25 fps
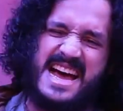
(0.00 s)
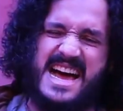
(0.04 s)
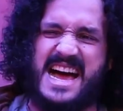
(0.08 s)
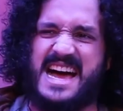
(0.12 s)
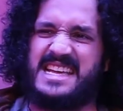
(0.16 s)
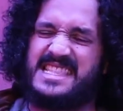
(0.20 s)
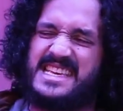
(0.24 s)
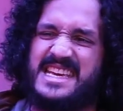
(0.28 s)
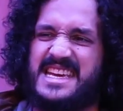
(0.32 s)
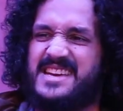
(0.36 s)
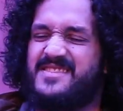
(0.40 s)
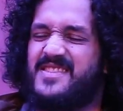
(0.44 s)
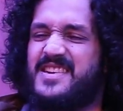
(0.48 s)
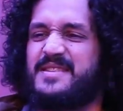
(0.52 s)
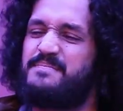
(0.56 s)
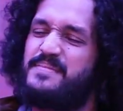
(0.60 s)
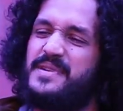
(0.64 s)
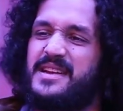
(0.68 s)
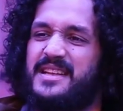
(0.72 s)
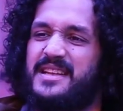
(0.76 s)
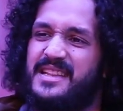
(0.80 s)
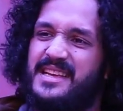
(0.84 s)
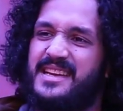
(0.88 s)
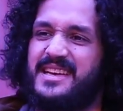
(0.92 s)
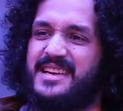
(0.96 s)
adi em
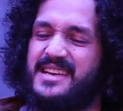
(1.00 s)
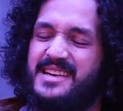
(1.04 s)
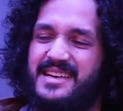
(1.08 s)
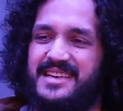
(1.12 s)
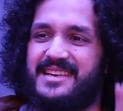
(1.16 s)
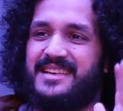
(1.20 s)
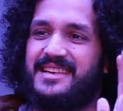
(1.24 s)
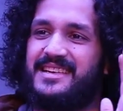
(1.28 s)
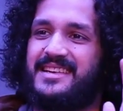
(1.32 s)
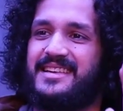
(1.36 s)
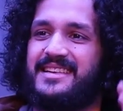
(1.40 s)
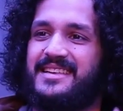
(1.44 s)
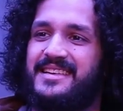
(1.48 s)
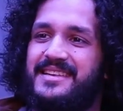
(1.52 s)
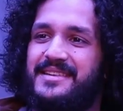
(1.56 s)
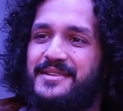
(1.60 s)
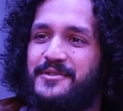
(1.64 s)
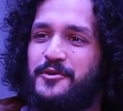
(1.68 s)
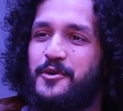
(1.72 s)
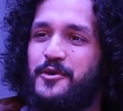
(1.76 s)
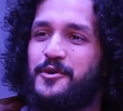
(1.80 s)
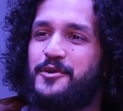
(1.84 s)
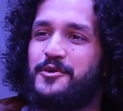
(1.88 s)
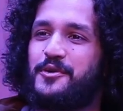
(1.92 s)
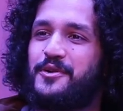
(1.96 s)
anpilled inka
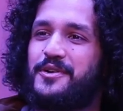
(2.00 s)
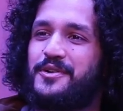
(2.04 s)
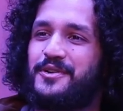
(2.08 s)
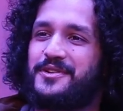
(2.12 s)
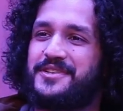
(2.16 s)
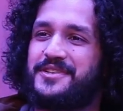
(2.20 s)
kottukondu